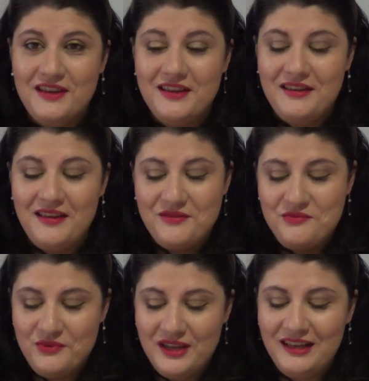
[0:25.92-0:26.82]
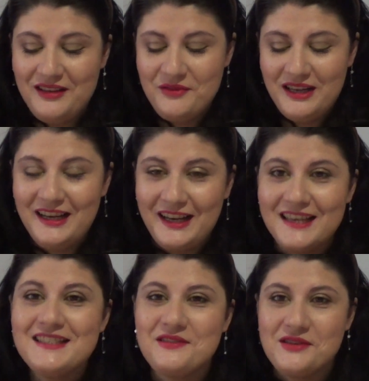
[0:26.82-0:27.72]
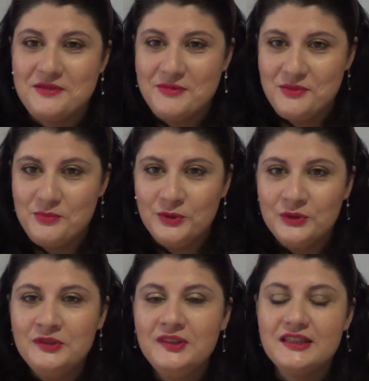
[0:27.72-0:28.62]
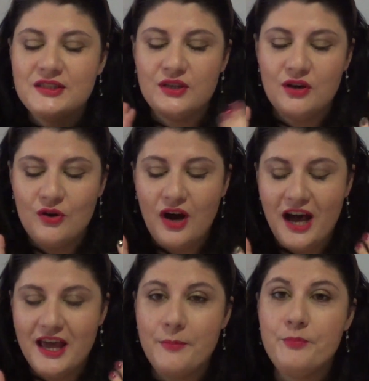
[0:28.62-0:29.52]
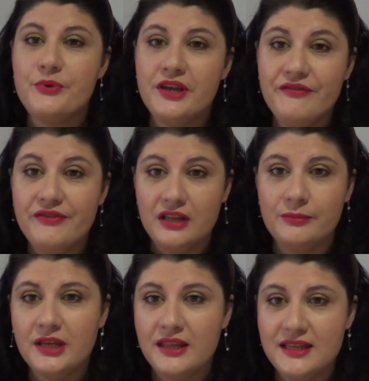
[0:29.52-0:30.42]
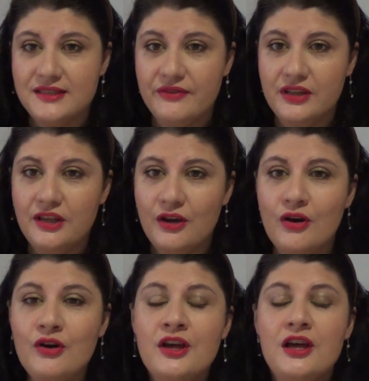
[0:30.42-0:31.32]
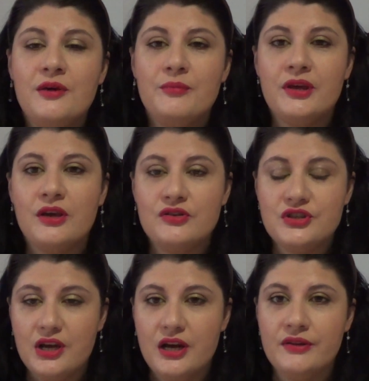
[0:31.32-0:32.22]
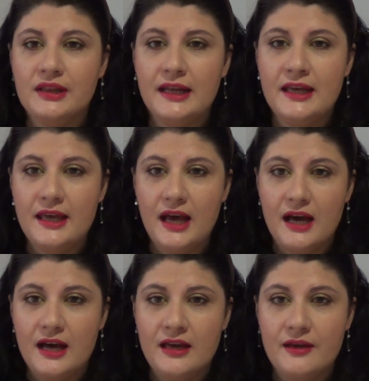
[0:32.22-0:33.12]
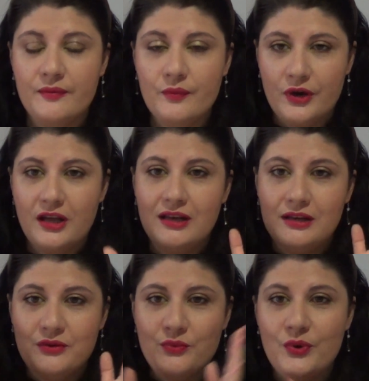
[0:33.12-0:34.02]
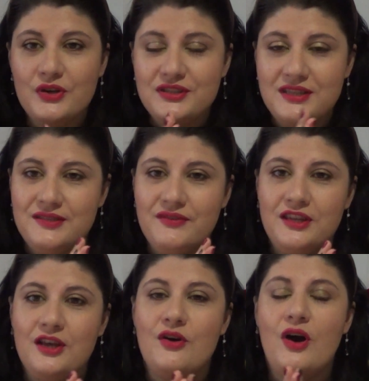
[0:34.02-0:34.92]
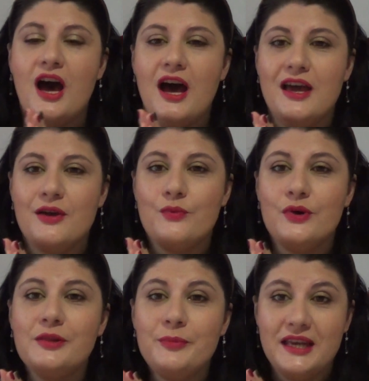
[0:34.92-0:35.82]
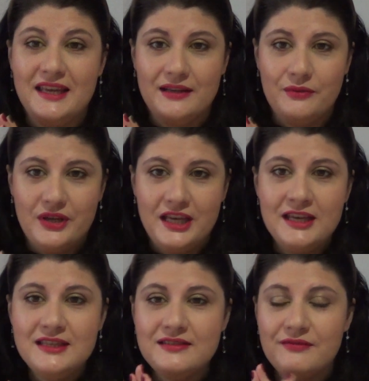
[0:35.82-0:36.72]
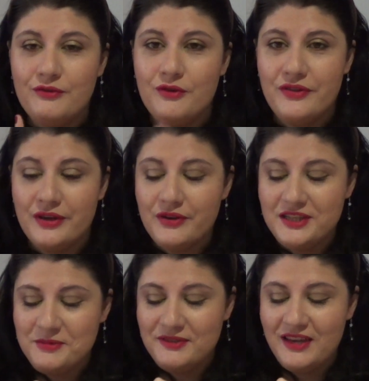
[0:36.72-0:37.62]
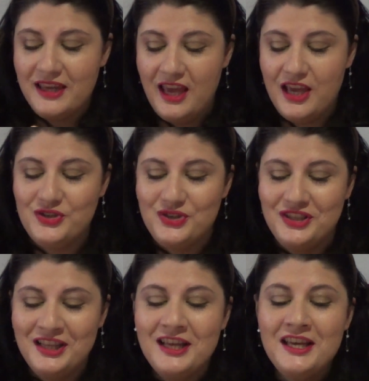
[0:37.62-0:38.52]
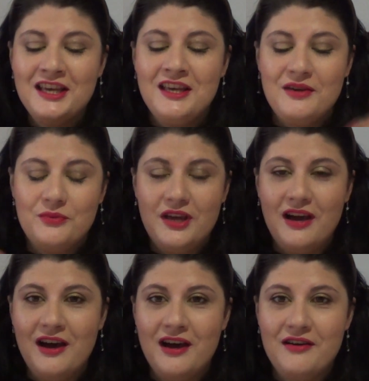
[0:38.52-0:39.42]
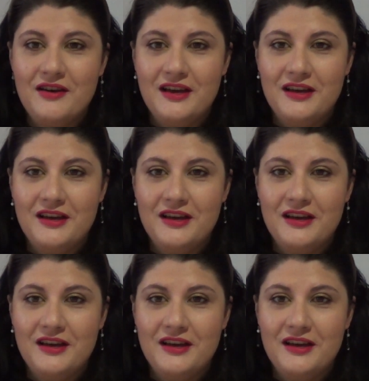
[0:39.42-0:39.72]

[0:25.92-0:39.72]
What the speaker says: a really, really nice Christmas mood. So I am pre-filming this video because currently, while you watch this video, I will be in Greece for the Christmas vacation. We are